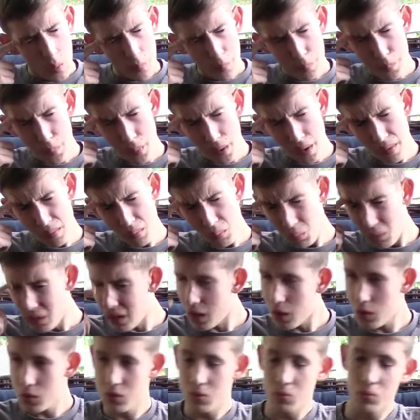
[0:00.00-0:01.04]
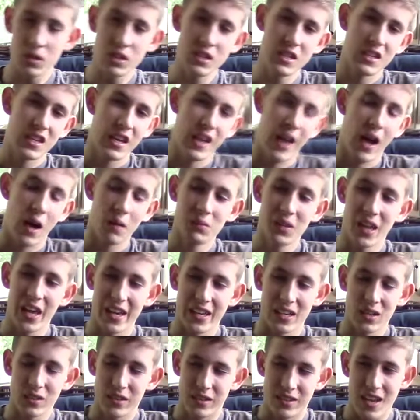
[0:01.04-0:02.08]
But when I was reading it, I'm
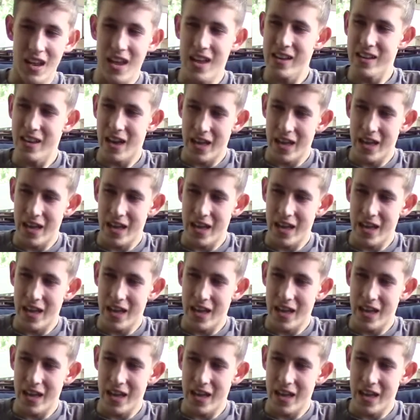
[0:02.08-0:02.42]
like, dang,